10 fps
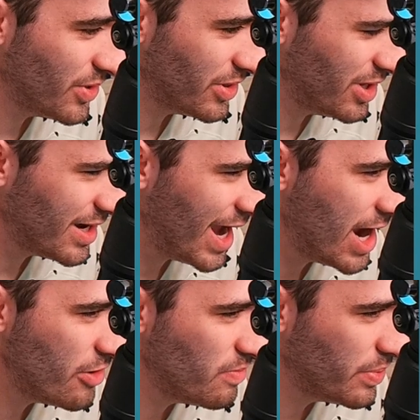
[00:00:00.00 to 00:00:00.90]
But look
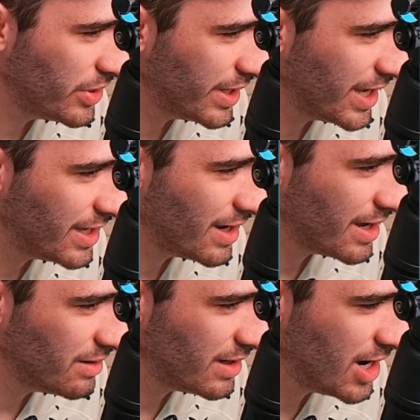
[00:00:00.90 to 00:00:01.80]
how plain
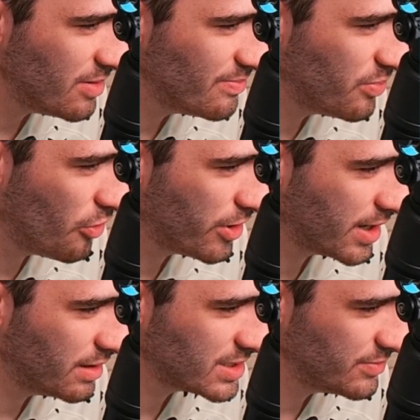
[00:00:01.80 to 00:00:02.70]
and look how boring
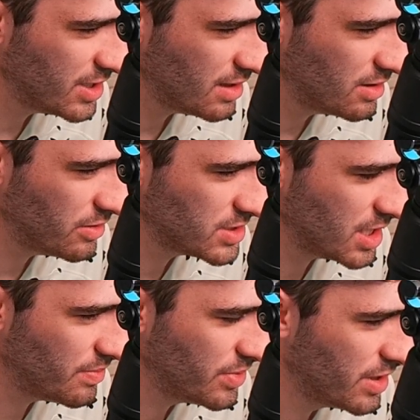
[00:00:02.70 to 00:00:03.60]
it looks. Let me get close
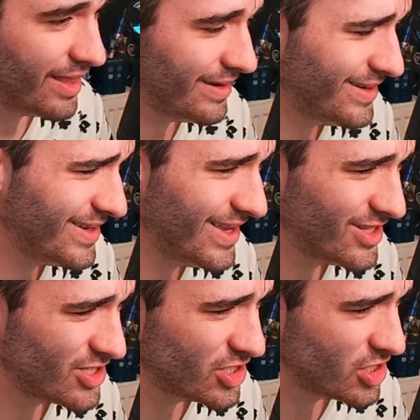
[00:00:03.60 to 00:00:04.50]
up. Like,
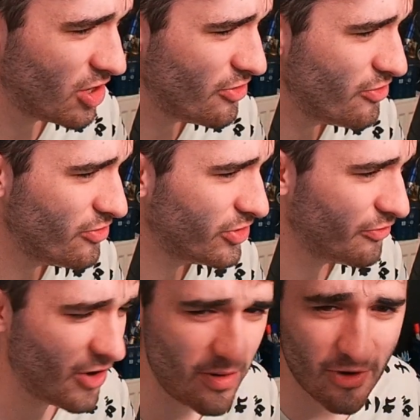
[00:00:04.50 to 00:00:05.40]
it's so... The
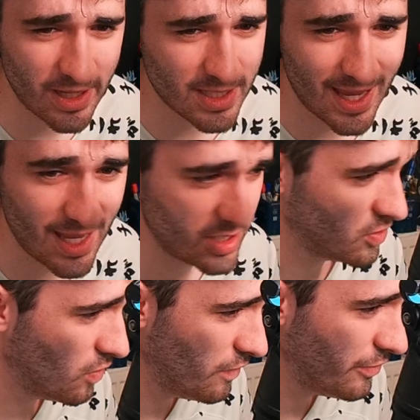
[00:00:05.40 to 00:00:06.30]
frame rate is
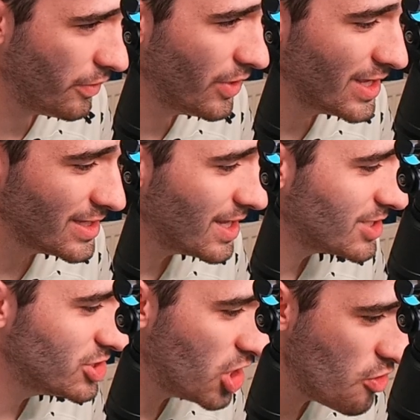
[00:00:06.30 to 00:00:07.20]
awful.
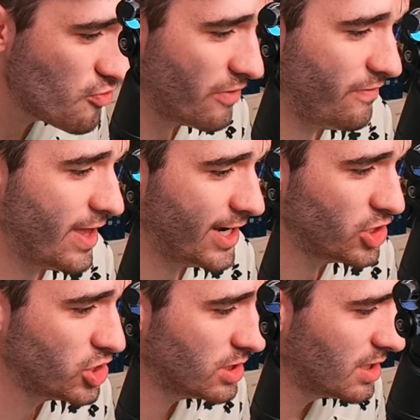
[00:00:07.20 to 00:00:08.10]
There's no
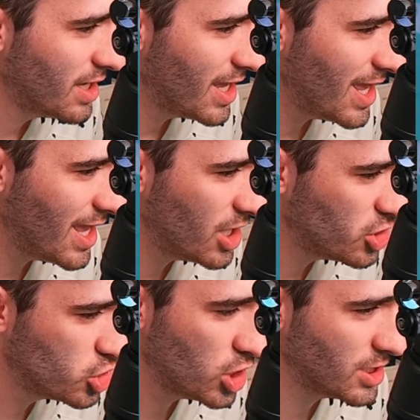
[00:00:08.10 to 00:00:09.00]
reflection. It
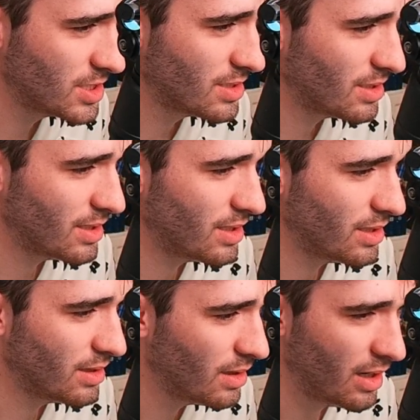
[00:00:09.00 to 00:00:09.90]
just...
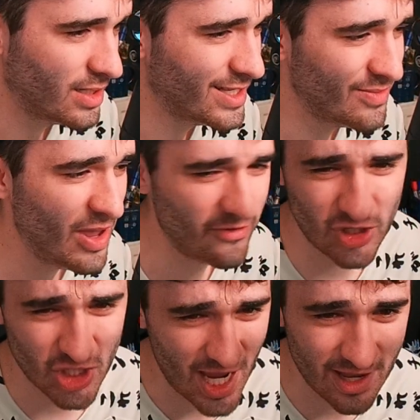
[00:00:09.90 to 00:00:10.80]
Look, there's a bit of a
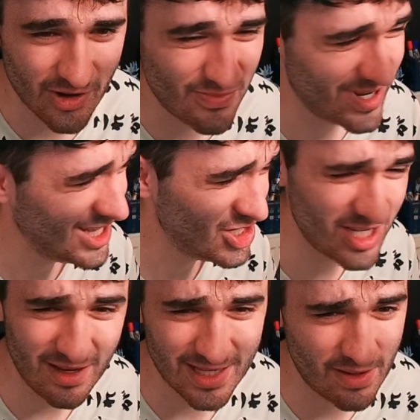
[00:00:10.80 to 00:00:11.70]
shadow, but it
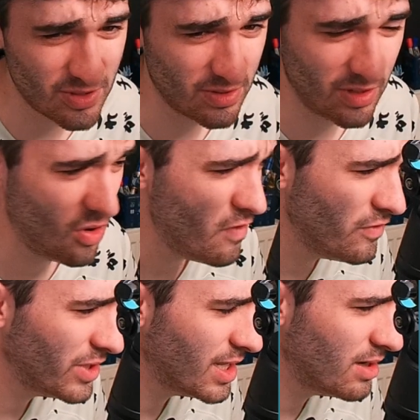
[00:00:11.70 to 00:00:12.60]
just looks absolutely
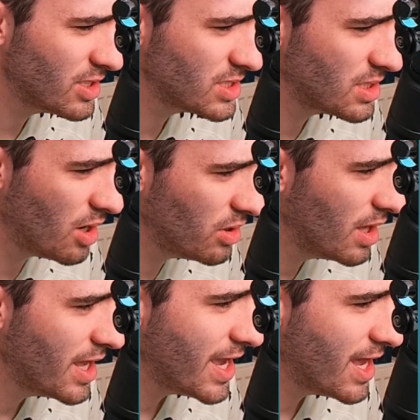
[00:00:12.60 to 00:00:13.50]
awful. It looks
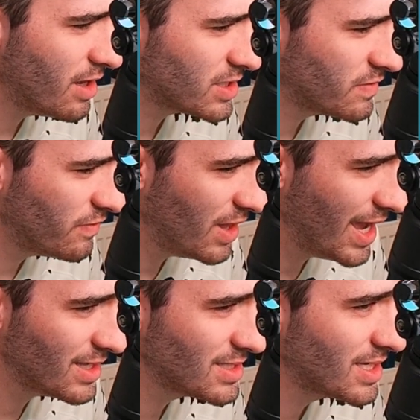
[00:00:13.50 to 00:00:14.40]
dull. It looks
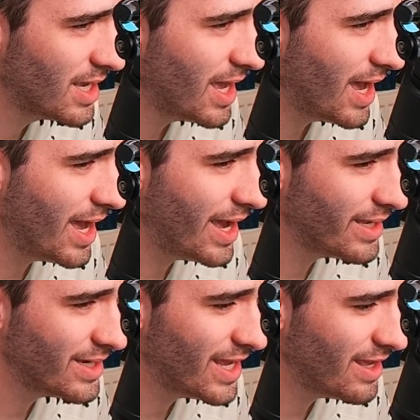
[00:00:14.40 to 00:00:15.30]
flat.
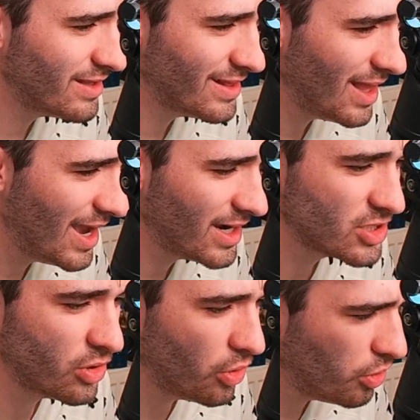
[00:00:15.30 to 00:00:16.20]
And it
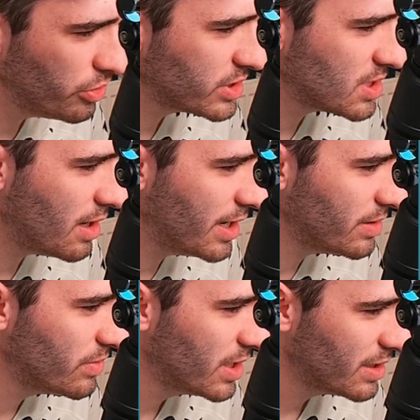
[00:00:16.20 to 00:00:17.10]
lags all the
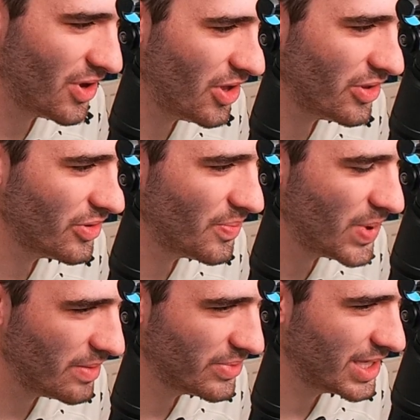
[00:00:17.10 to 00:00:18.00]
time. We'll
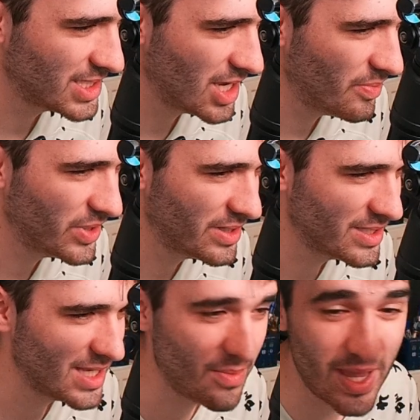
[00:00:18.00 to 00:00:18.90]
bump this up
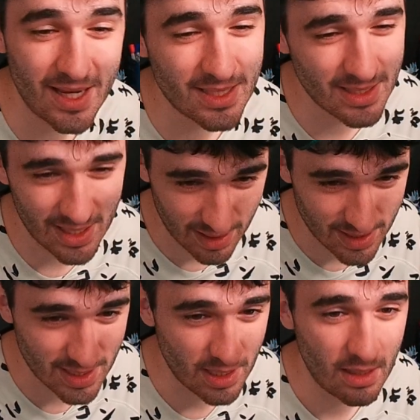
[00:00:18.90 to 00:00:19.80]
because it makes the
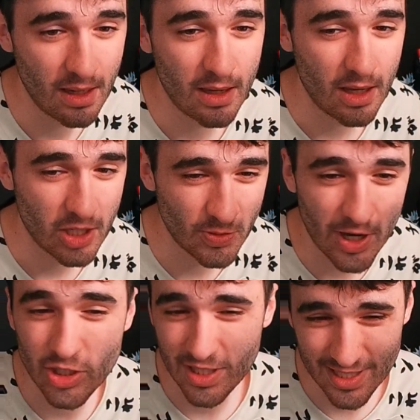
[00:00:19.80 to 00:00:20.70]
DLC,
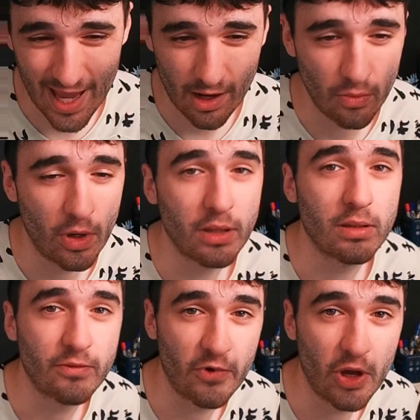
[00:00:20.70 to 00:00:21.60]
especially the second
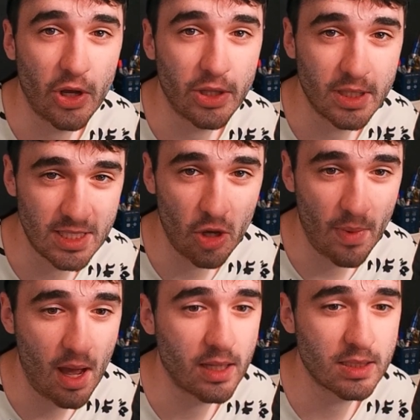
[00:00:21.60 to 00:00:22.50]
one for the Teal
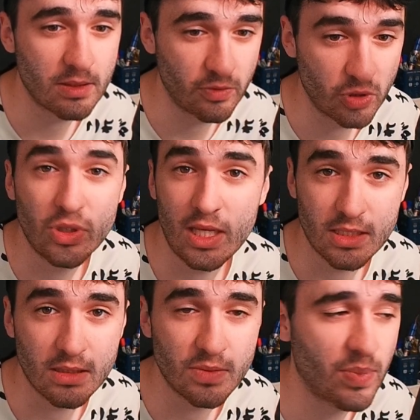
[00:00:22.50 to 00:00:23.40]
Mask, it was decent.